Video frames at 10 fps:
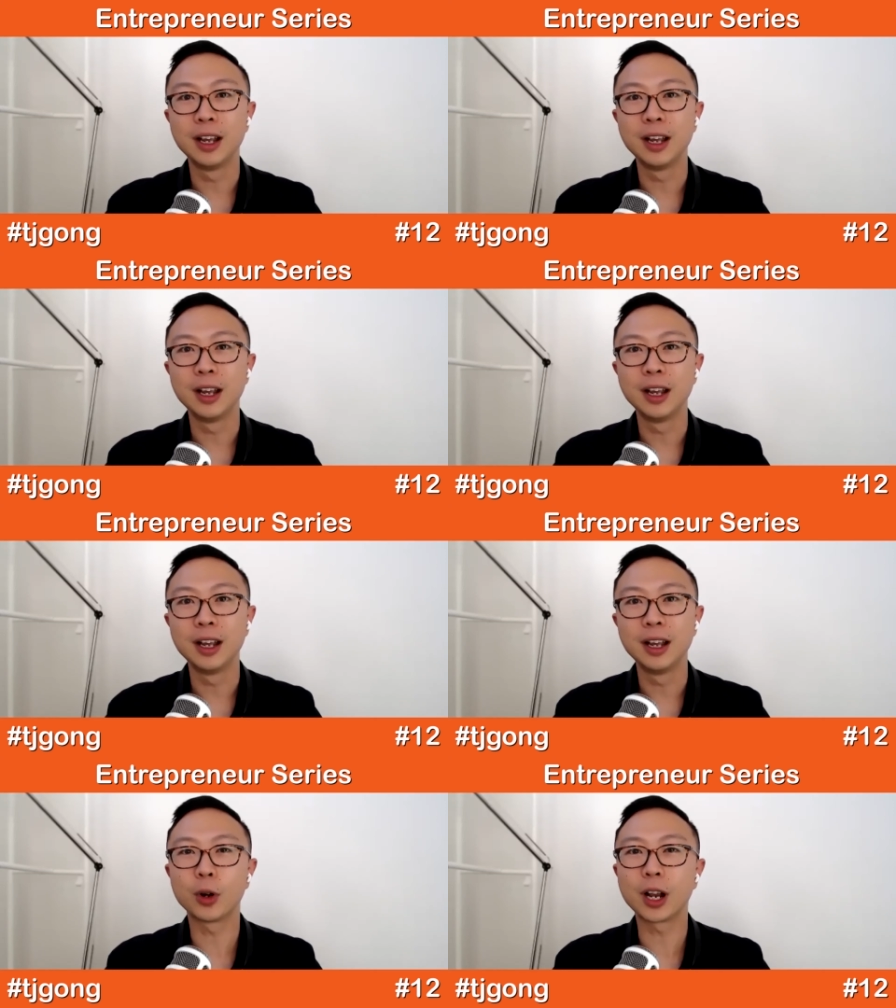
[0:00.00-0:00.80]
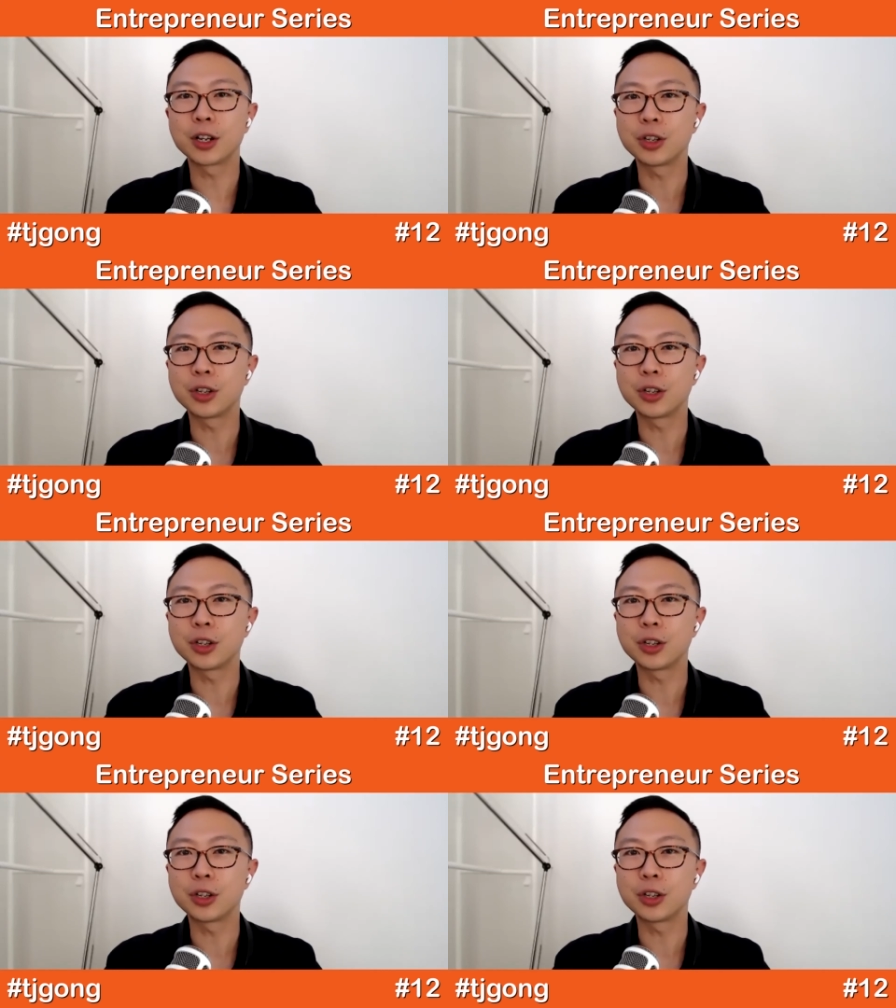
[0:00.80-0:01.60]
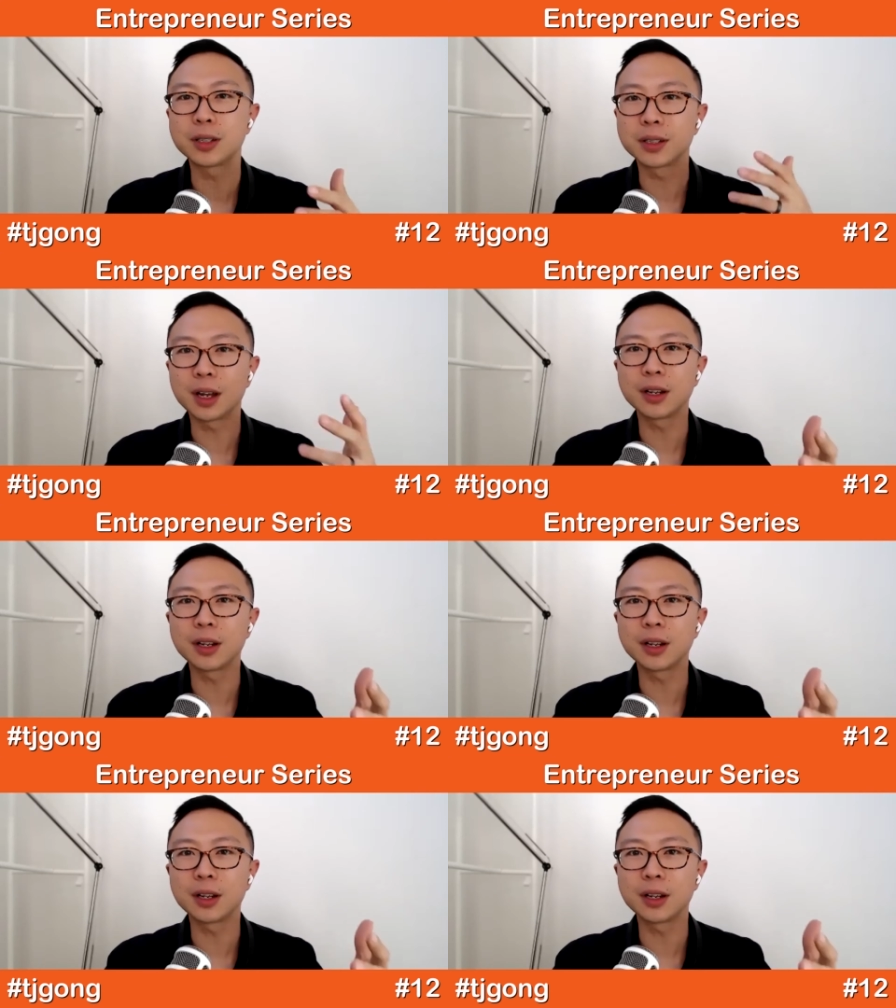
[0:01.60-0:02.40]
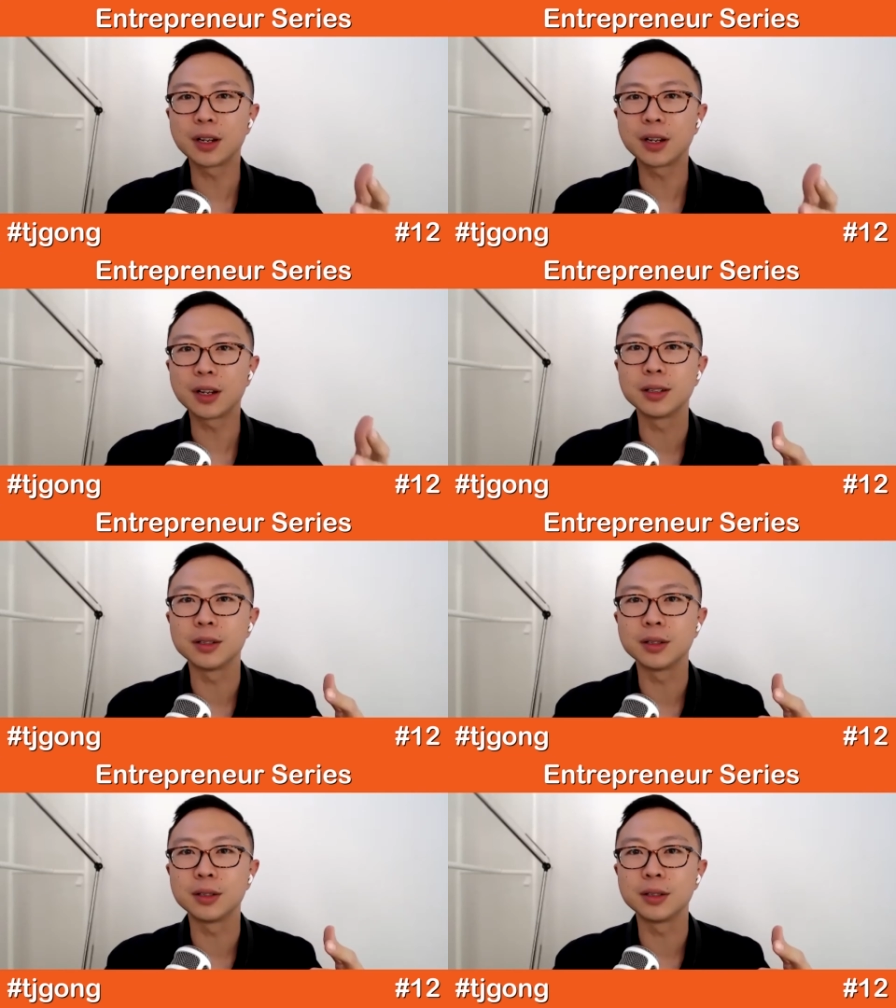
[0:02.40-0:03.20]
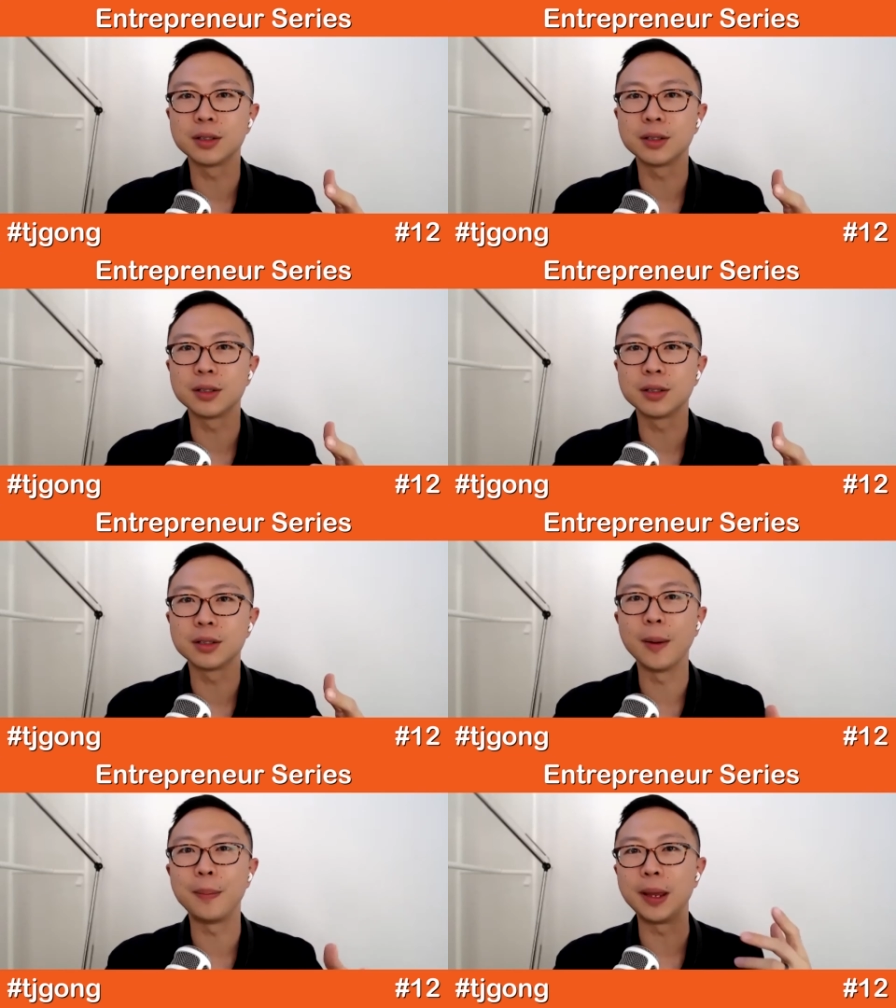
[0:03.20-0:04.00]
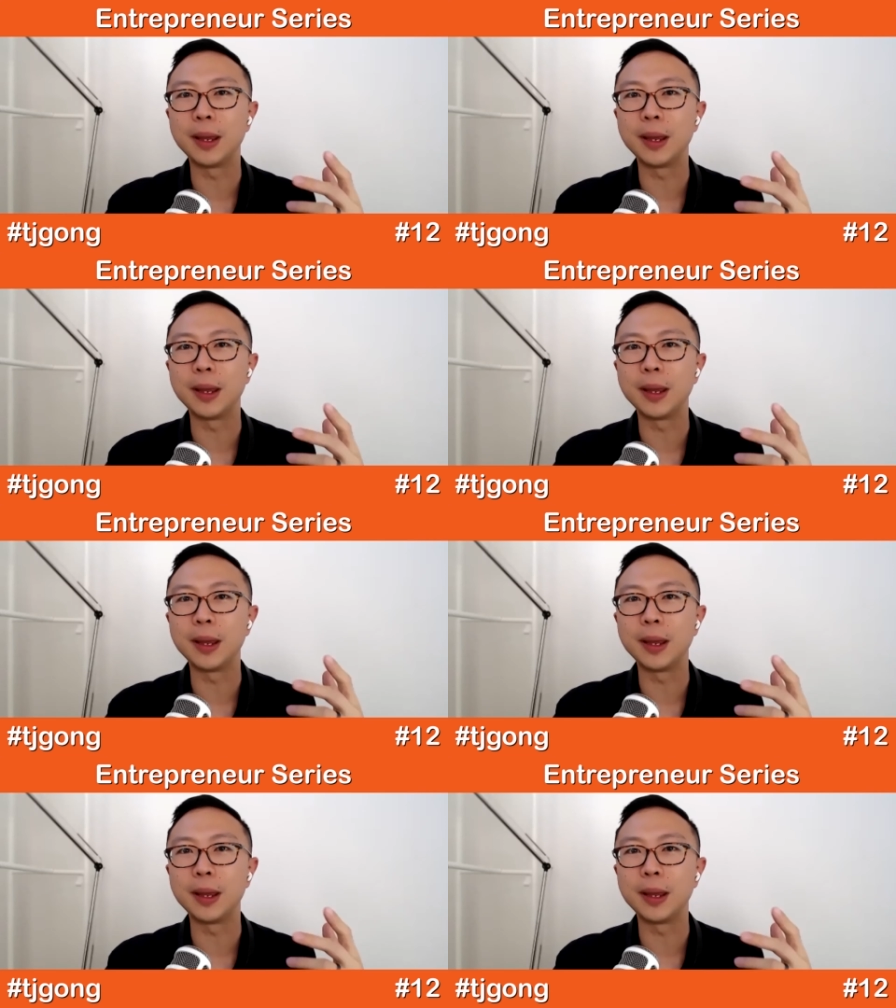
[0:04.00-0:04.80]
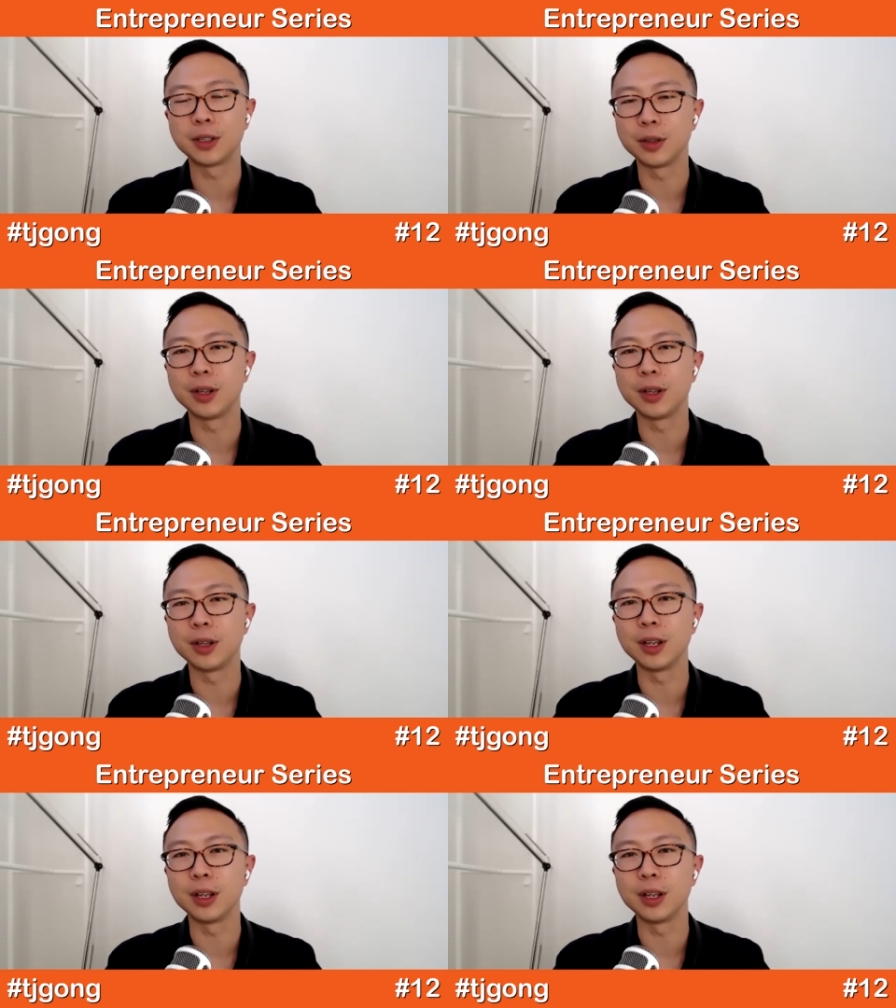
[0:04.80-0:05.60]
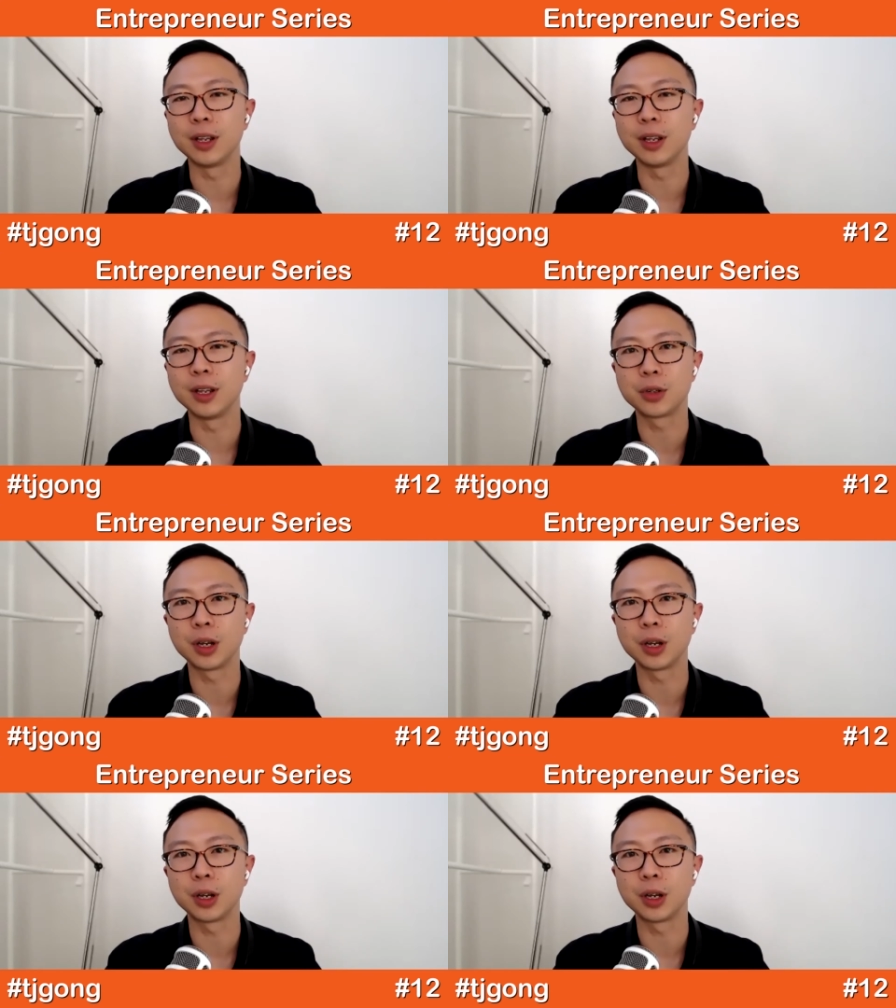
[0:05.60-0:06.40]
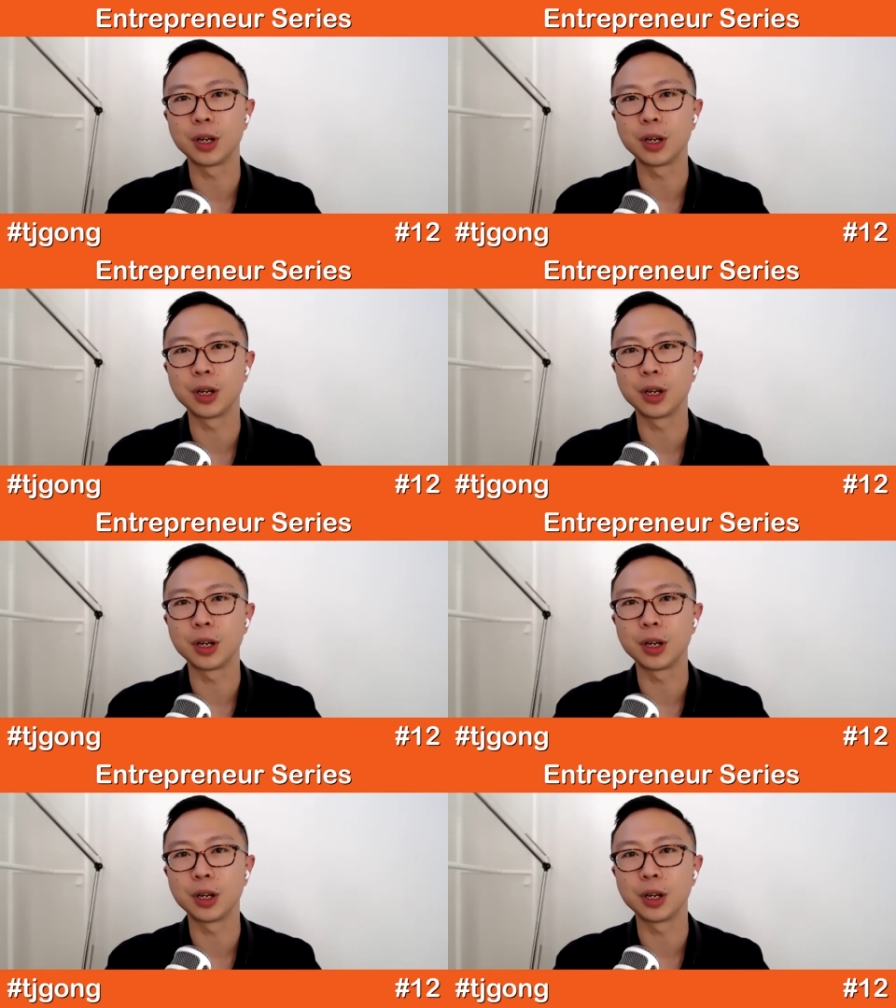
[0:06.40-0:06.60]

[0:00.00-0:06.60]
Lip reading: And what actually happened was I started to really listen to why people were coming to the Unspoken Pitch. And,